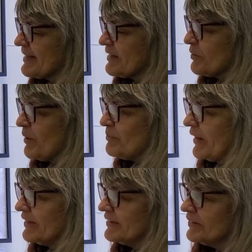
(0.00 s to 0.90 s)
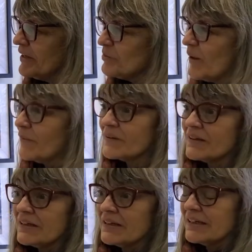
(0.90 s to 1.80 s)
that's on my mind a lot about,
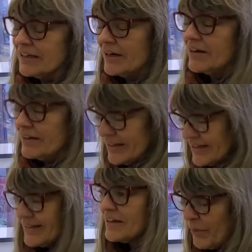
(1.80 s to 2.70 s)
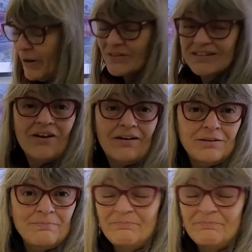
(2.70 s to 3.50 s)
is about time.